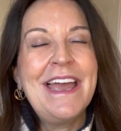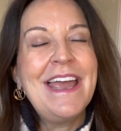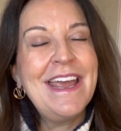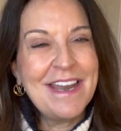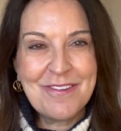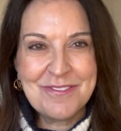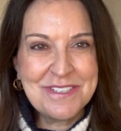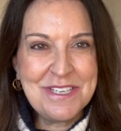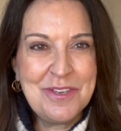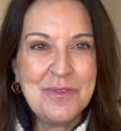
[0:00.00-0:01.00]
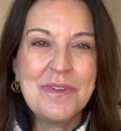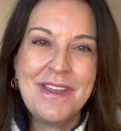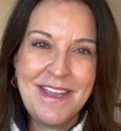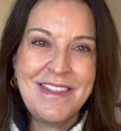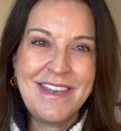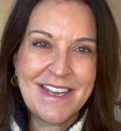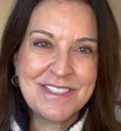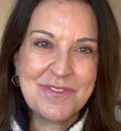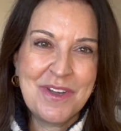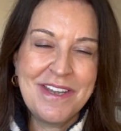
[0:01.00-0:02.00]
and I will see you in the next
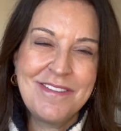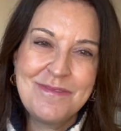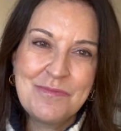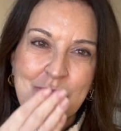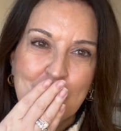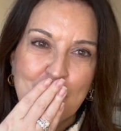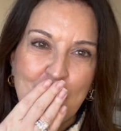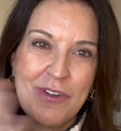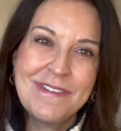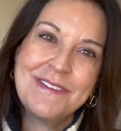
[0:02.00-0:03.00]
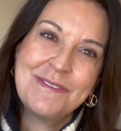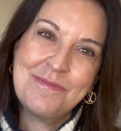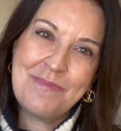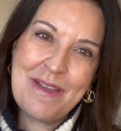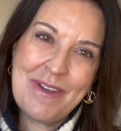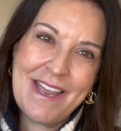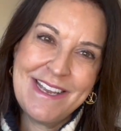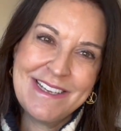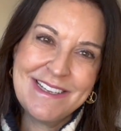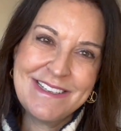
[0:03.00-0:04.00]
one.
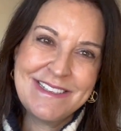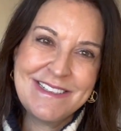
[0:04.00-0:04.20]
Bye-bye.